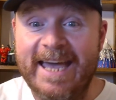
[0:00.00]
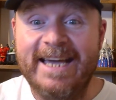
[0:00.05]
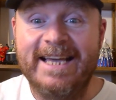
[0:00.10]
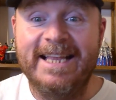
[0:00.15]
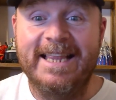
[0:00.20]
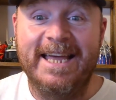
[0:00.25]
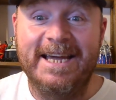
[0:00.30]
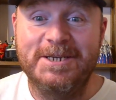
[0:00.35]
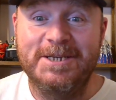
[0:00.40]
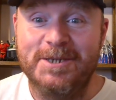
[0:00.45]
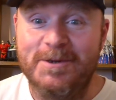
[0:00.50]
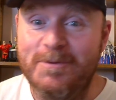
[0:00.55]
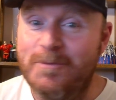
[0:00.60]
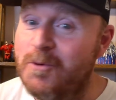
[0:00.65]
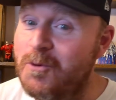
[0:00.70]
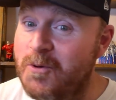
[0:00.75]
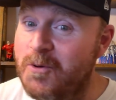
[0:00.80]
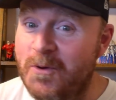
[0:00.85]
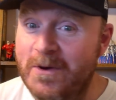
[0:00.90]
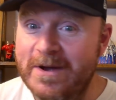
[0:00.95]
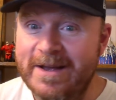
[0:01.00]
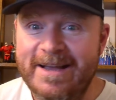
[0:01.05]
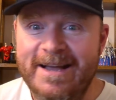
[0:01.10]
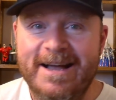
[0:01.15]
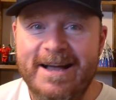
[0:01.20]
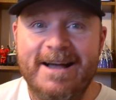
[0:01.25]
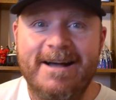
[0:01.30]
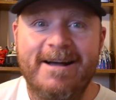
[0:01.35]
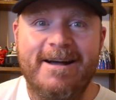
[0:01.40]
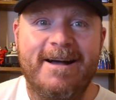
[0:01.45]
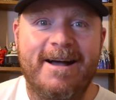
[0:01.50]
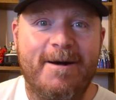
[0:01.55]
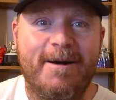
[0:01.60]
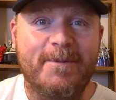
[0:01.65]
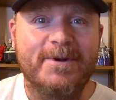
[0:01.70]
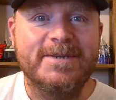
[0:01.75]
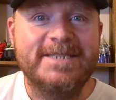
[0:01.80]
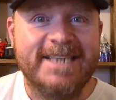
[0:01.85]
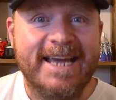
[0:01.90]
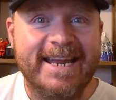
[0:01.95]
collection. Whew,
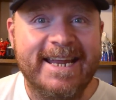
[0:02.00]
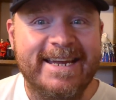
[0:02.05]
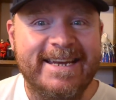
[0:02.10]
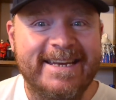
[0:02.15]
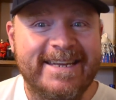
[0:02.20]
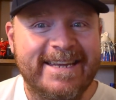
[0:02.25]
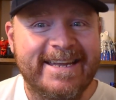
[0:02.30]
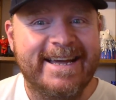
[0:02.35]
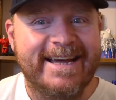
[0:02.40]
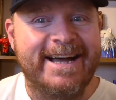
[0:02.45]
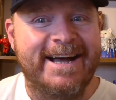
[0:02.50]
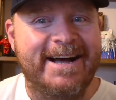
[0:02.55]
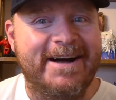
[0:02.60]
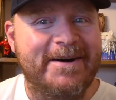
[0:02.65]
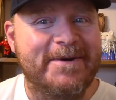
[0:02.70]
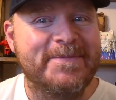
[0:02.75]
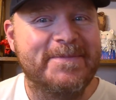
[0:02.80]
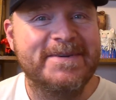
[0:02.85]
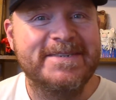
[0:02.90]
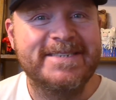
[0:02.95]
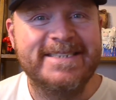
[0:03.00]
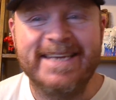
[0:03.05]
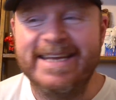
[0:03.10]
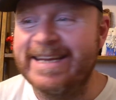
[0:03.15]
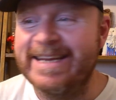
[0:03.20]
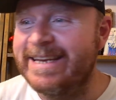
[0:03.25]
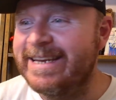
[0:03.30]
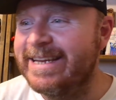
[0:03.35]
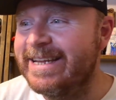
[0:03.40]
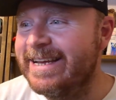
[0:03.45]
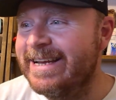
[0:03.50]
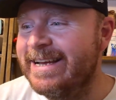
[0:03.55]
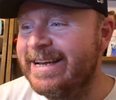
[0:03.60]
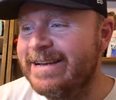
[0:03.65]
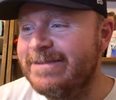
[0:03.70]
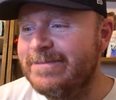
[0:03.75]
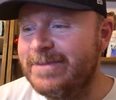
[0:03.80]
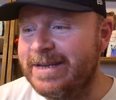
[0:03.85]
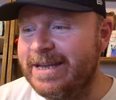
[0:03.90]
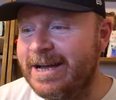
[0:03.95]
almost said it,
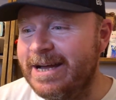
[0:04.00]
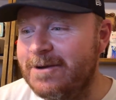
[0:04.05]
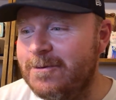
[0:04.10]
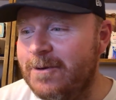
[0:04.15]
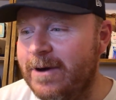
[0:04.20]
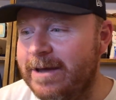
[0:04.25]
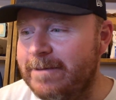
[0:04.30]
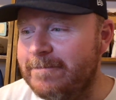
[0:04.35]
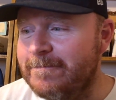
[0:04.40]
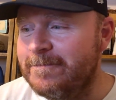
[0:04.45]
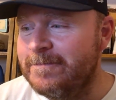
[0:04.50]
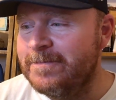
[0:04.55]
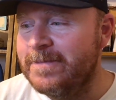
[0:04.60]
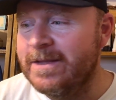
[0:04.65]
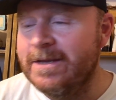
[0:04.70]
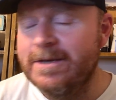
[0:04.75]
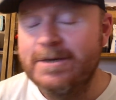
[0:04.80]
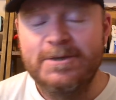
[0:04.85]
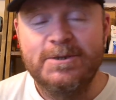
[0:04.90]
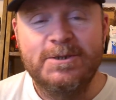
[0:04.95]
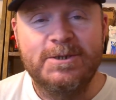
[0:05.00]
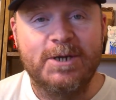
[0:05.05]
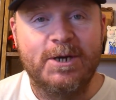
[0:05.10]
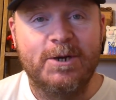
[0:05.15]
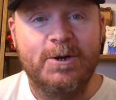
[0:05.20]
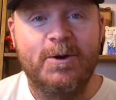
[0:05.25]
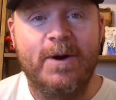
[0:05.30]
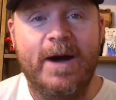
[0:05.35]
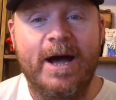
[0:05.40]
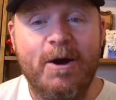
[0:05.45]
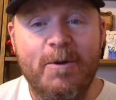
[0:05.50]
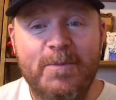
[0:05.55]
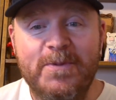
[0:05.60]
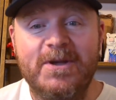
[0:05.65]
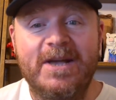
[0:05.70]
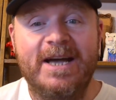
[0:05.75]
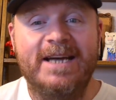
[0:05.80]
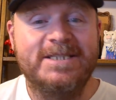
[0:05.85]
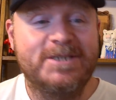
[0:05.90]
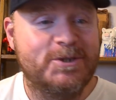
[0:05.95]
but not quite. So I hope
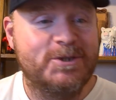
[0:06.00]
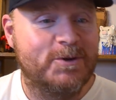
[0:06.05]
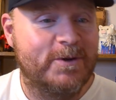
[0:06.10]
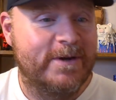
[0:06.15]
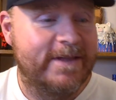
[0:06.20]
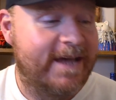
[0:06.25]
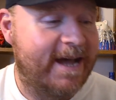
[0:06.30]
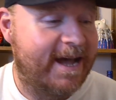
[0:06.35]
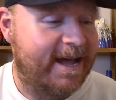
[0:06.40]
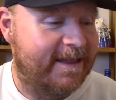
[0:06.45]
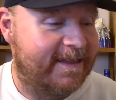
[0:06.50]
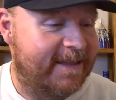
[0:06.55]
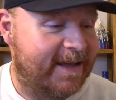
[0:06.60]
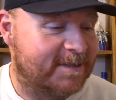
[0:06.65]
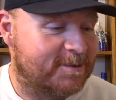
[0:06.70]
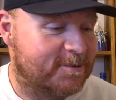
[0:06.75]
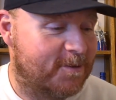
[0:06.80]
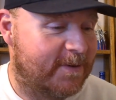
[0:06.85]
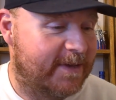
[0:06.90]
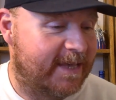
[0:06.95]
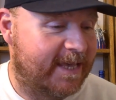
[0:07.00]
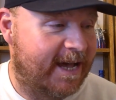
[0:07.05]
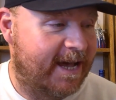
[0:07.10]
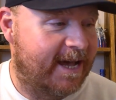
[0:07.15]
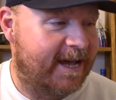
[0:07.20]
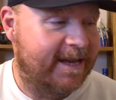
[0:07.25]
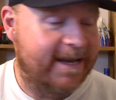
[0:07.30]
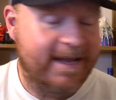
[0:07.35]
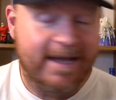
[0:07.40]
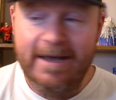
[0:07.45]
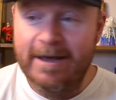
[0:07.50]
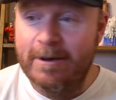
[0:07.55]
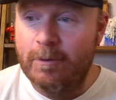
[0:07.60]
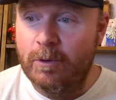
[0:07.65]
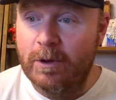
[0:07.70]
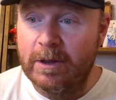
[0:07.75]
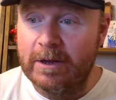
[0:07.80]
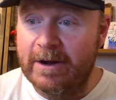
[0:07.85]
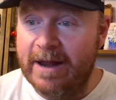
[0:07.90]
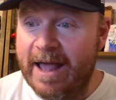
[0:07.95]
you guys enjoyed that. That's what we got.
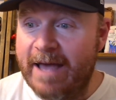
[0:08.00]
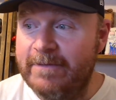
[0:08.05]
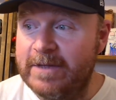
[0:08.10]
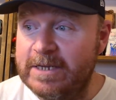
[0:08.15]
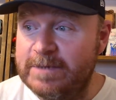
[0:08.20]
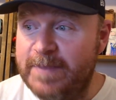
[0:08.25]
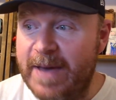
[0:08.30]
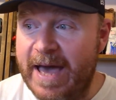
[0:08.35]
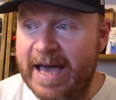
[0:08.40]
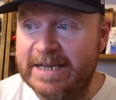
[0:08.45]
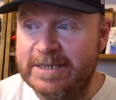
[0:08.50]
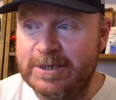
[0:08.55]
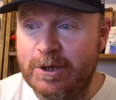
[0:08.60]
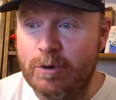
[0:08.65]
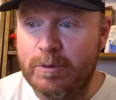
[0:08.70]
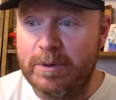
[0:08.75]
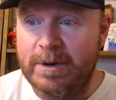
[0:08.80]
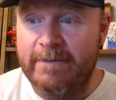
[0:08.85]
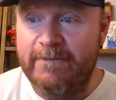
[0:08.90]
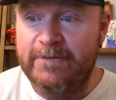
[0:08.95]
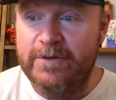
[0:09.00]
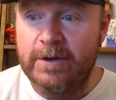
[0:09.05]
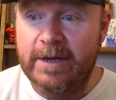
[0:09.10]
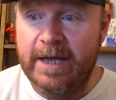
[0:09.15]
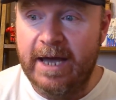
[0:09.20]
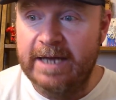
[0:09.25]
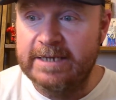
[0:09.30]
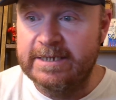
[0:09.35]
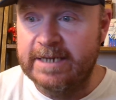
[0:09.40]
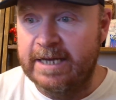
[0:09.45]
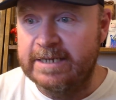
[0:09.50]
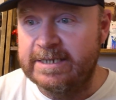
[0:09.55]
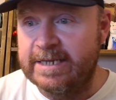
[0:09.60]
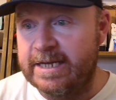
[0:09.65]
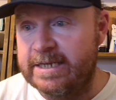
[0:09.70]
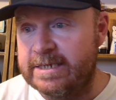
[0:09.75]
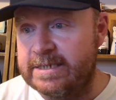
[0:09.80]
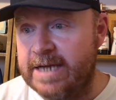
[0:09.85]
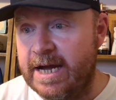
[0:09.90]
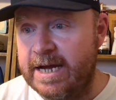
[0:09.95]
Well, we're going to have these packs to open up for you guys. Like I
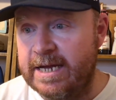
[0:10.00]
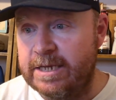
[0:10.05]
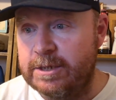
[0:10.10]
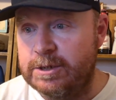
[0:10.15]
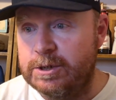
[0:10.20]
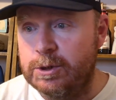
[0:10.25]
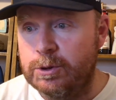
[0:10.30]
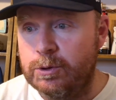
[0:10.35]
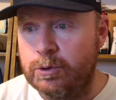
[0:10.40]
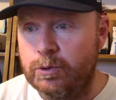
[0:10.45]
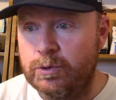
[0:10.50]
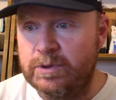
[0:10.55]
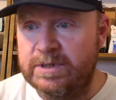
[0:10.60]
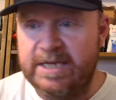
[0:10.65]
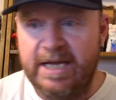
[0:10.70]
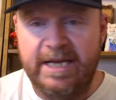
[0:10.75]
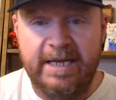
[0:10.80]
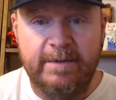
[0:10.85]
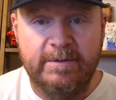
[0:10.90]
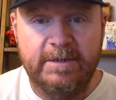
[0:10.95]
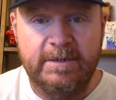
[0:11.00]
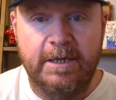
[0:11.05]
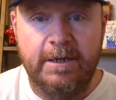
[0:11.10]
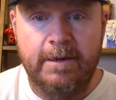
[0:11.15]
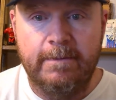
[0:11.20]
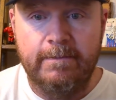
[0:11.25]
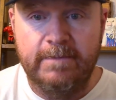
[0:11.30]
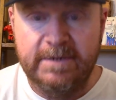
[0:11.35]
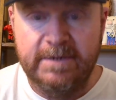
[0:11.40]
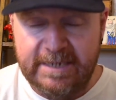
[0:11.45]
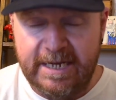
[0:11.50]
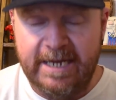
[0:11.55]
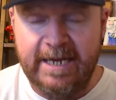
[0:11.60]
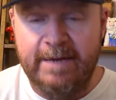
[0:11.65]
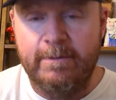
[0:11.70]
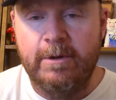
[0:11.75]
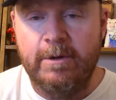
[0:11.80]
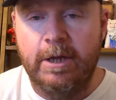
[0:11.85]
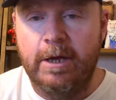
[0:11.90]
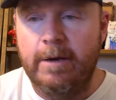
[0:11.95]
said, it's 92
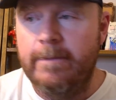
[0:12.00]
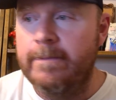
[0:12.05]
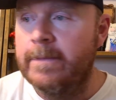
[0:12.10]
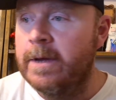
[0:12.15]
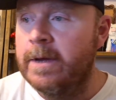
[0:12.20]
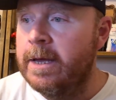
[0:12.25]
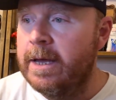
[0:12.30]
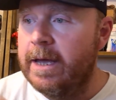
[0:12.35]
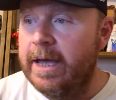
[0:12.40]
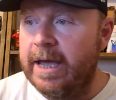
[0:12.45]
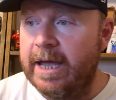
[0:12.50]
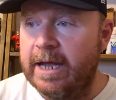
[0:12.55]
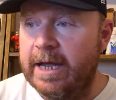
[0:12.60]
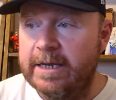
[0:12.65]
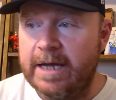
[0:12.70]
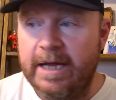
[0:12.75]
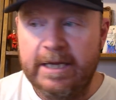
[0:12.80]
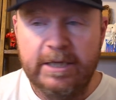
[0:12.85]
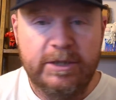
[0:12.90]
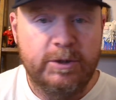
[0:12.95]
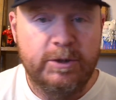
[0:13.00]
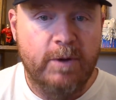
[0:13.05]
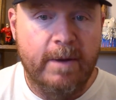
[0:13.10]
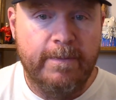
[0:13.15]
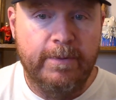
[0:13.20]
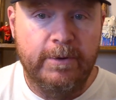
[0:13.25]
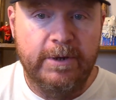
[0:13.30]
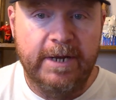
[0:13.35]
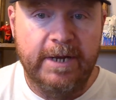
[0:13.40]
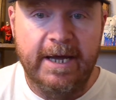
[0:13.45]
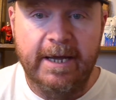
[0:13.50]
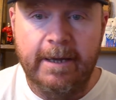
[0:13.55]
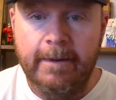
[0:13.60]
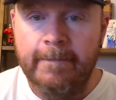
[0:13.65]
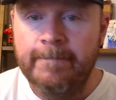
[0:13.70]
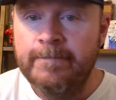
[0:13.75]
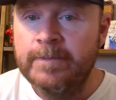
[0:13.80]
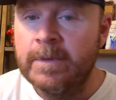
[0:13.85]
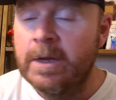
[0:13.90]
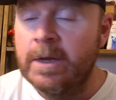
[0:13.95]
Stadium Club and 92 Upper Deck.